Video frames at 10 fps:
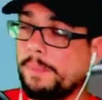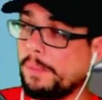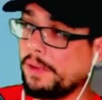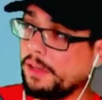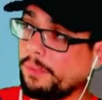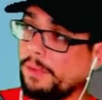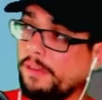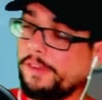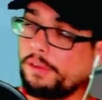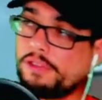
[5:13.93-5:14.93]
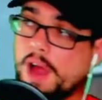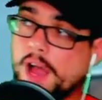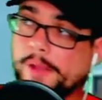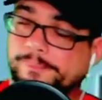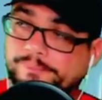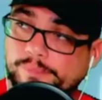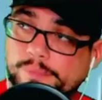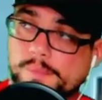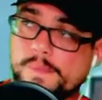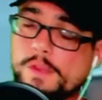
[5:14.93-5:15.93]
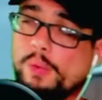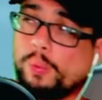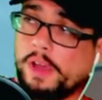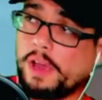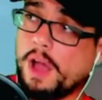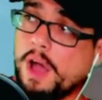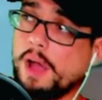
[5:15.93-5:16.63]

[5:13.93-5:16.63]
people need to read First John, where